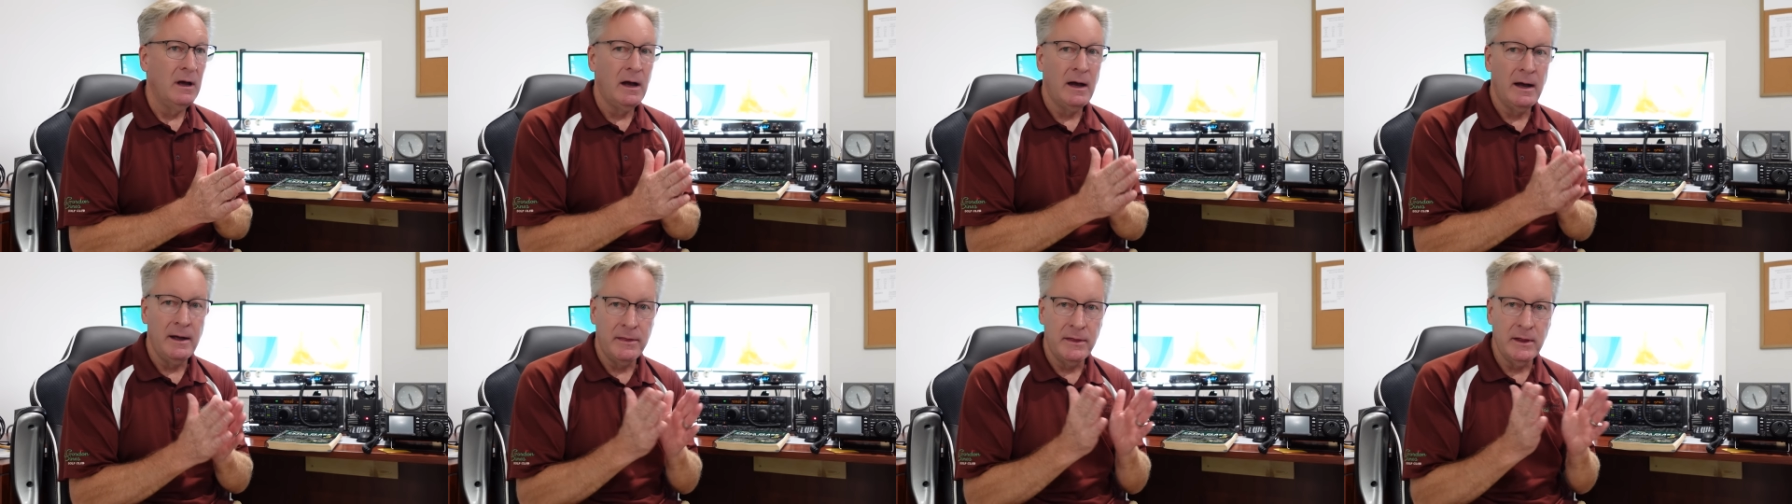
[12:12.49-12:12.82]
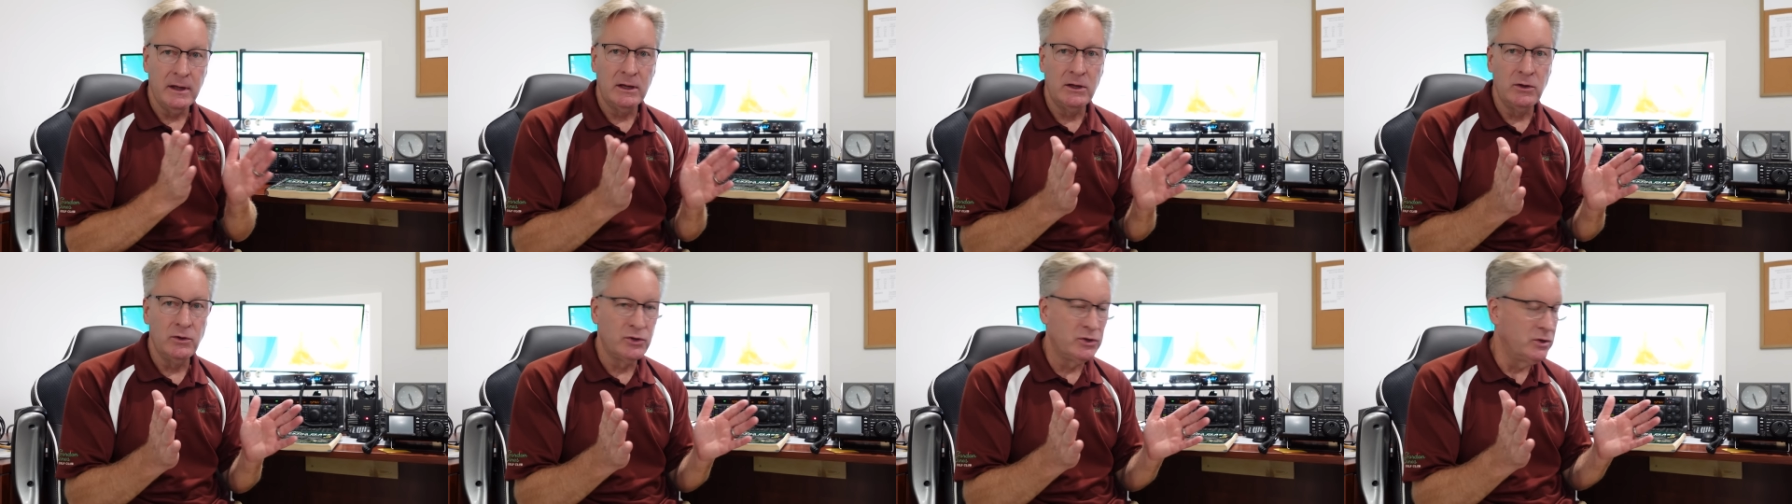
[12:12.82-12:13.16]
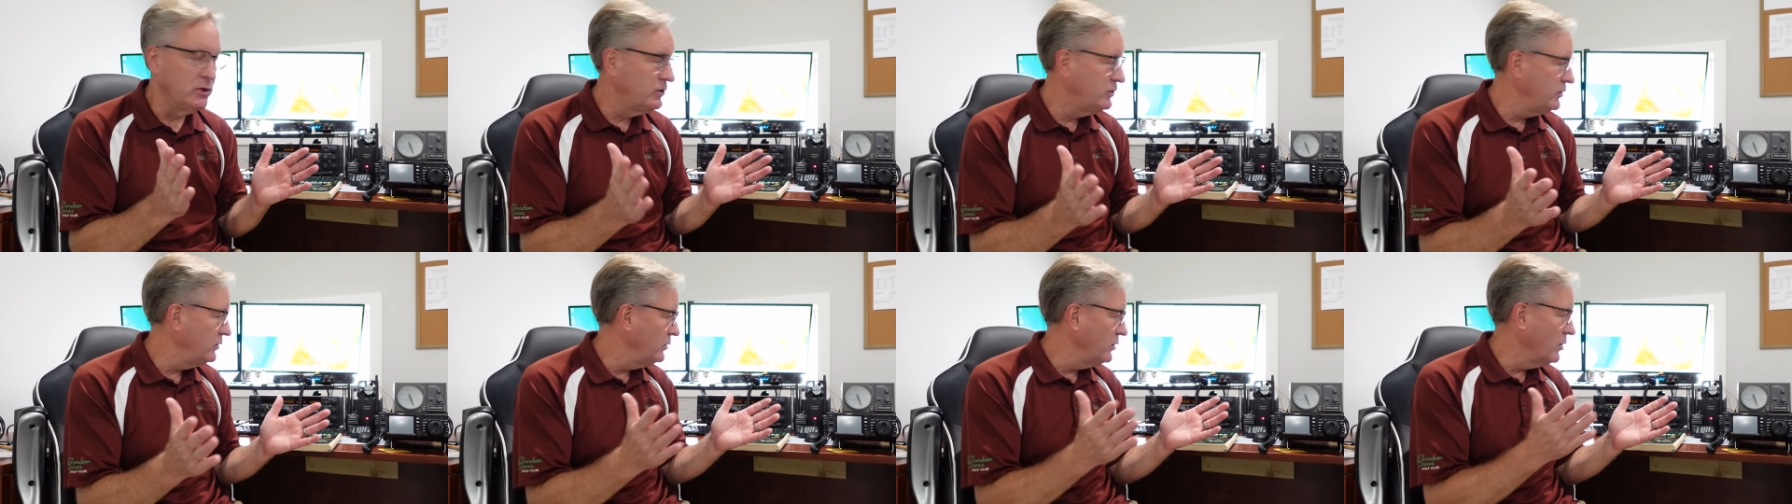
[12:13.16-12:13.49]
I think you
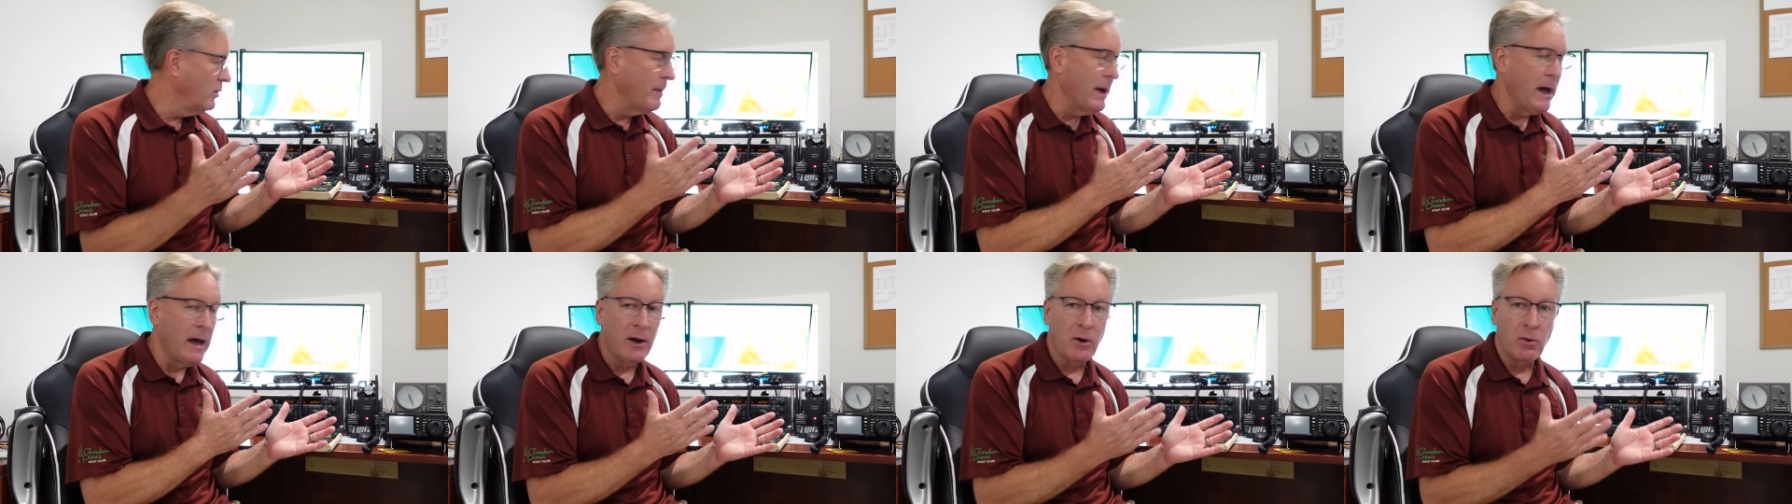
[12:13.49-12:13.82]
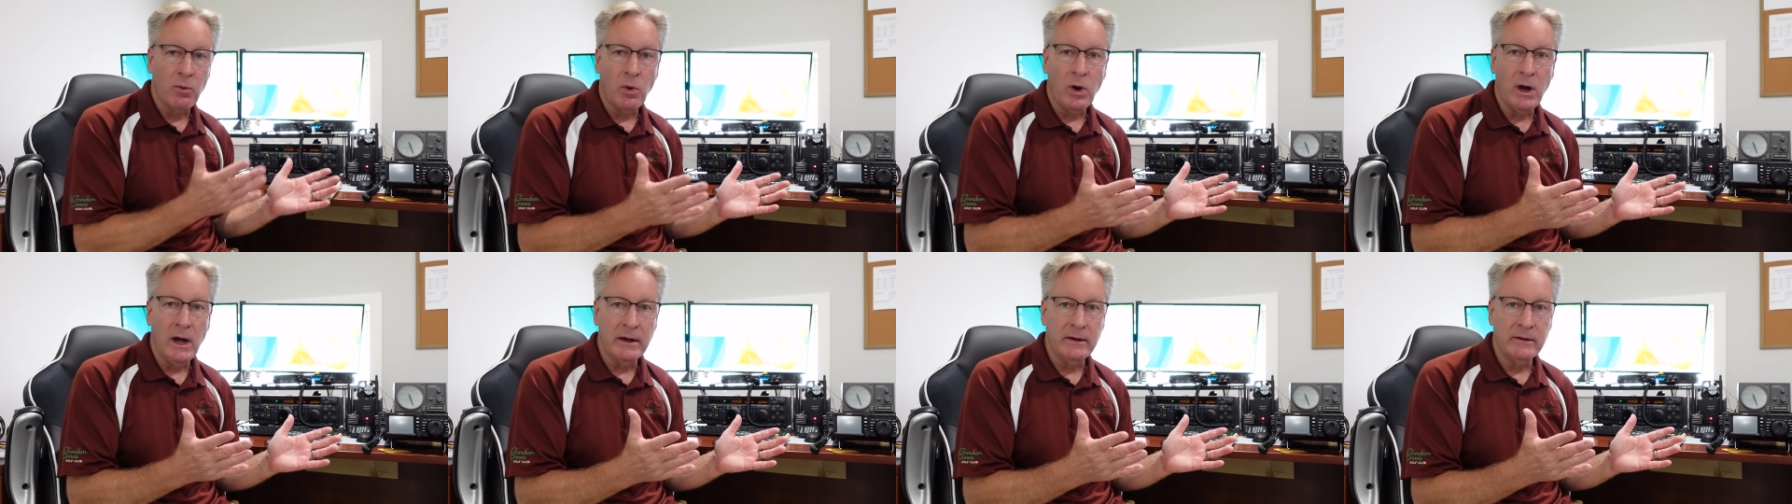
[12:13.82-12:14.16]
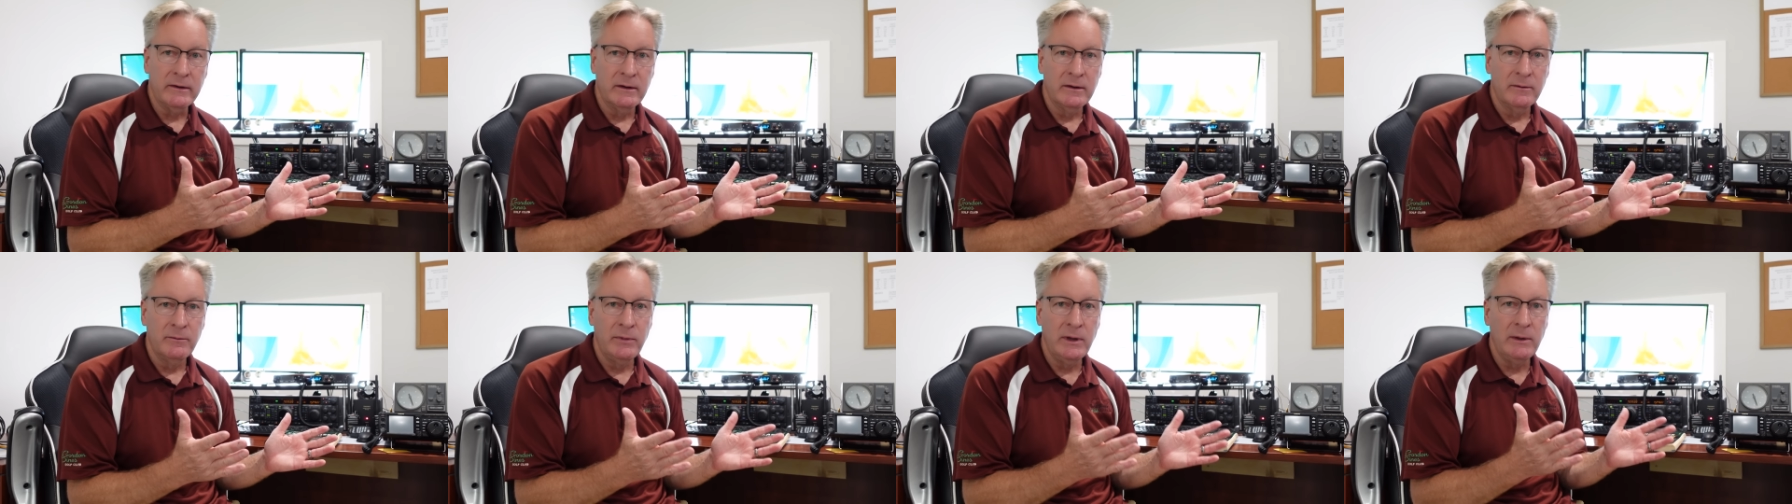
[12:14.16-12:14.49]
should do no matter what.